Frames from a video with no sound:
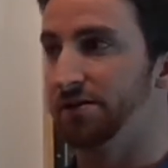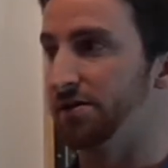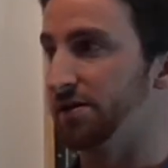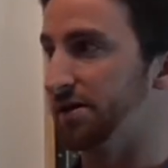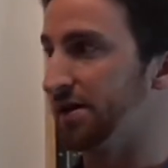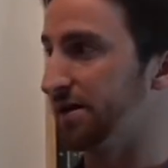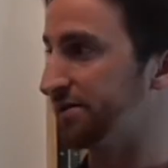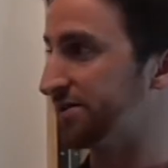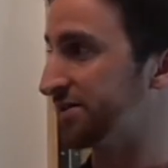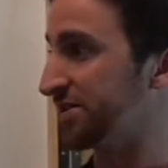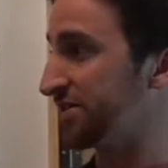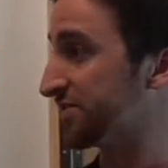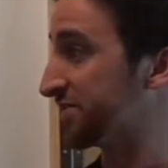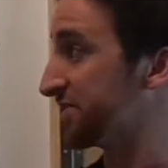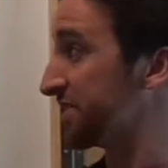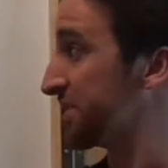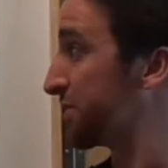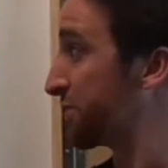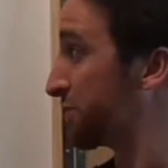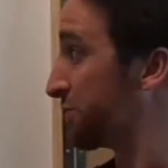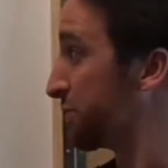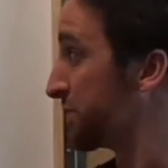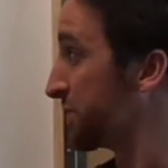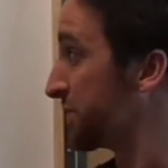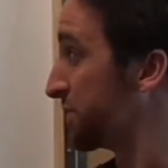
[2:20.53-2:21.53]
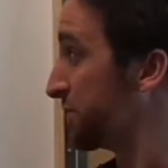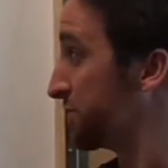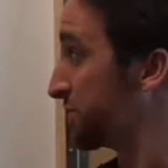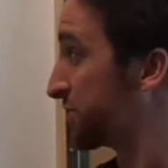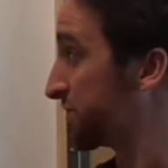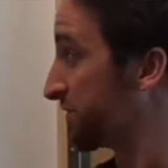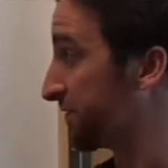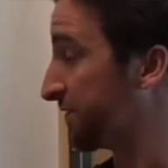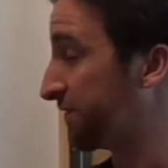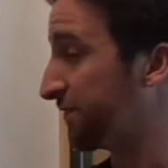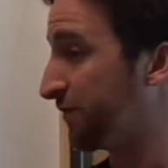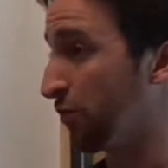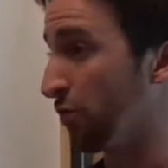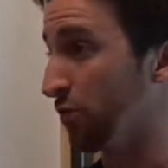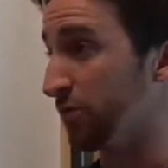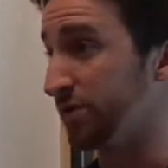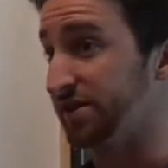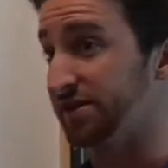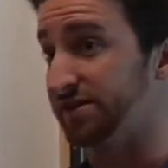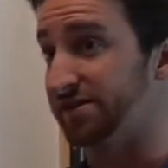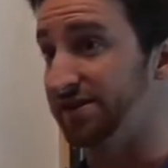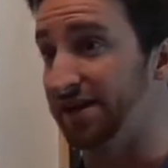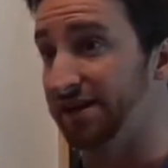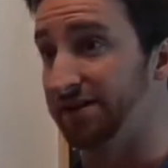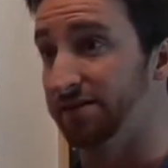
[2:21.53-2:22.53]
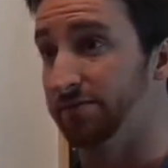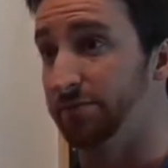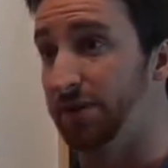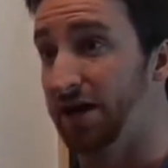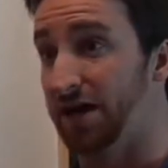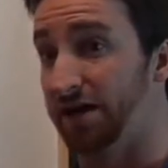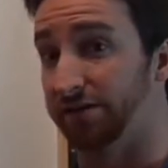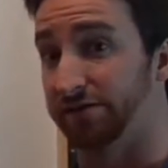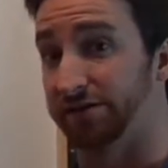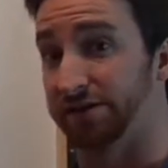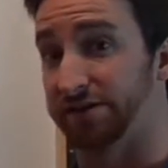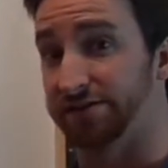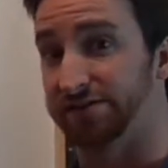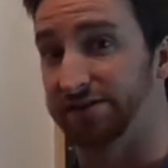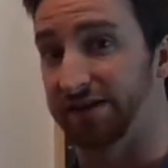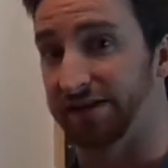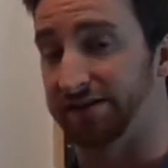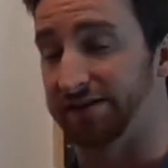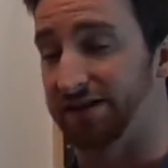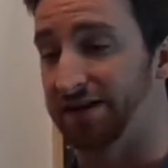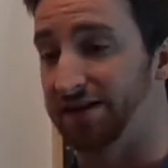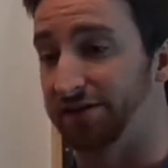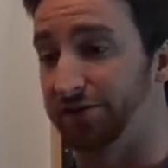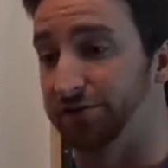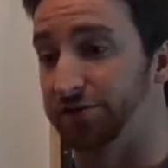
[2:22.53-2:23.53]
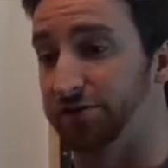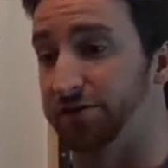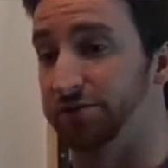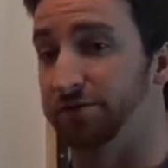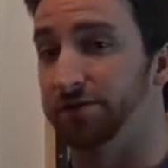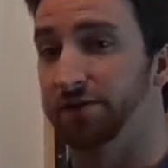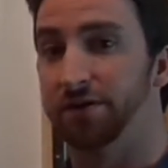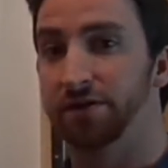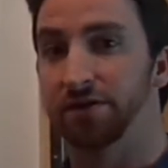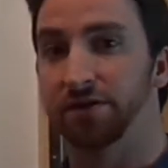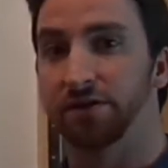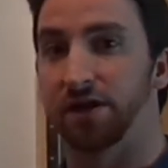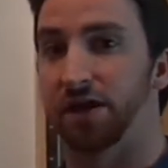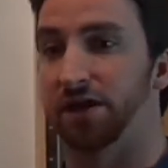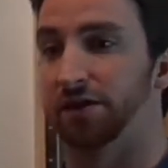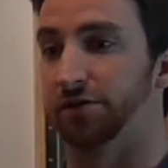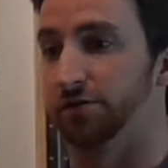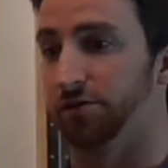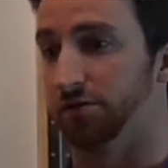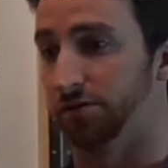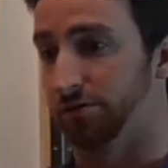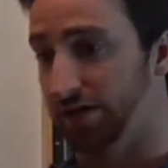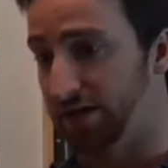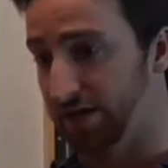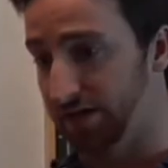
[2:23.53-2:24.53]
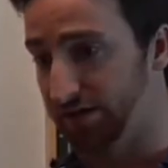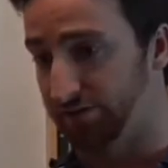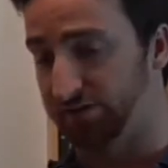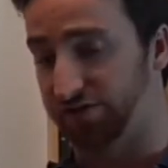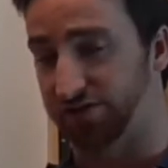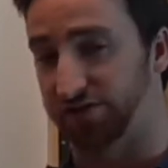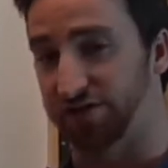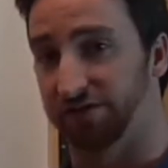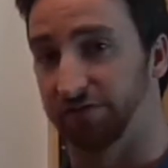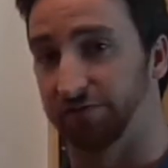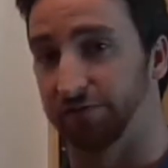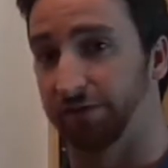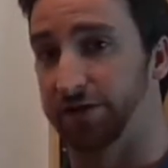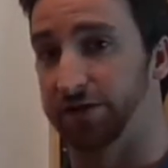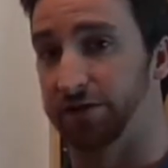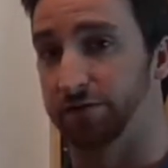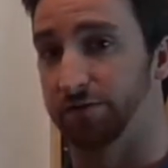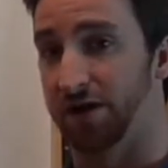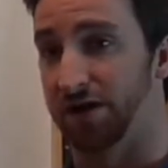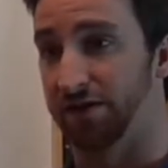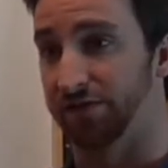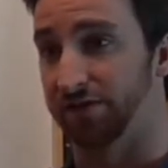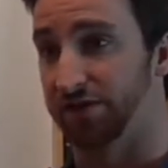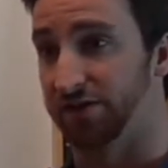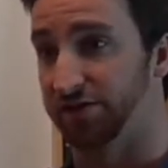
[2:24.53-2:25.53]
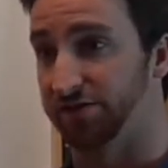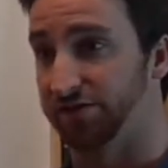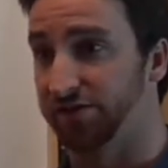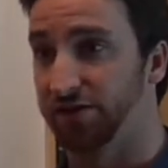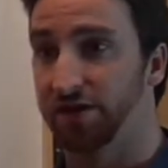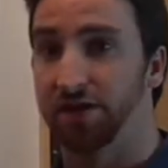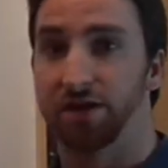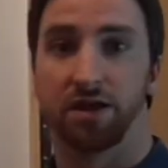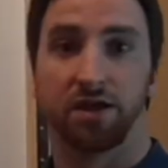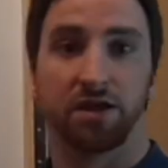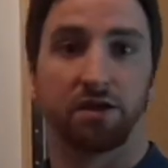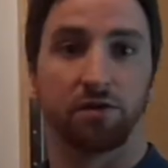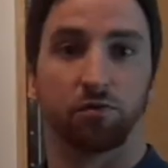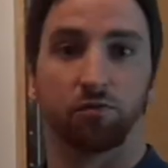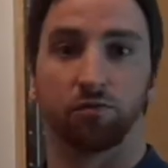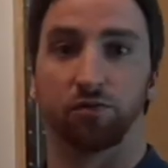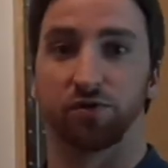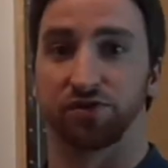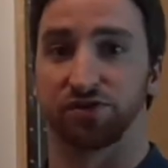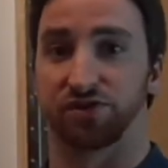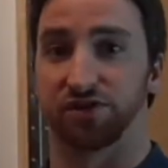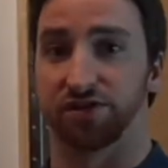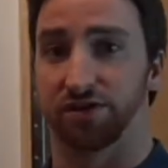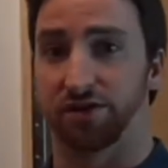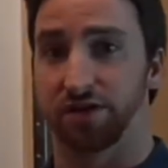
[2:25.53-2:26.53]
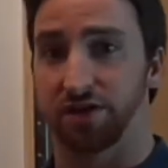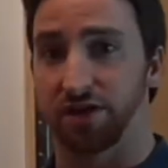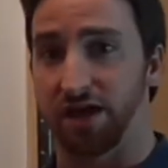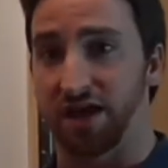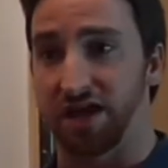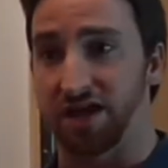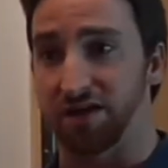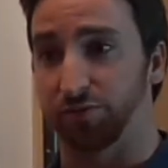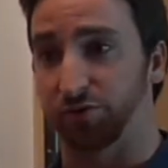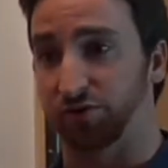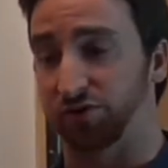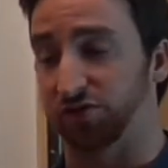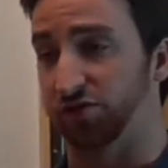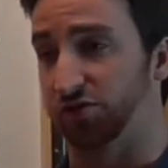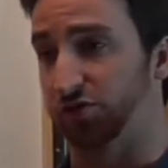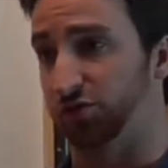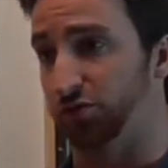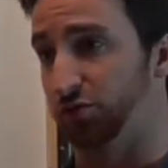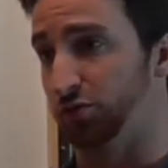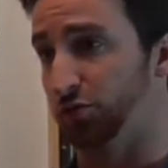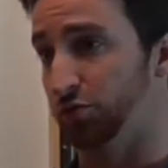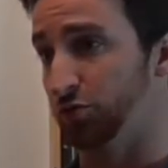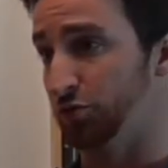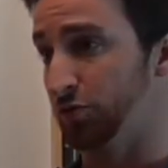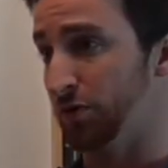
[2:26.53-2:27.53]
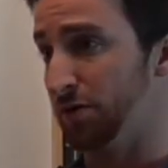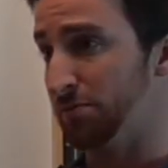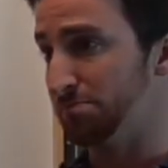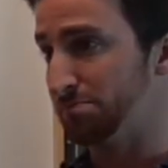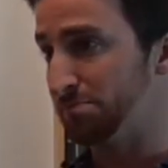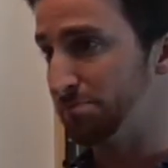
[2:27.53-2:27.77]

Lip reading: Now, Disney, through the use of 4D modeling technology, and you'll see a video on this, was able to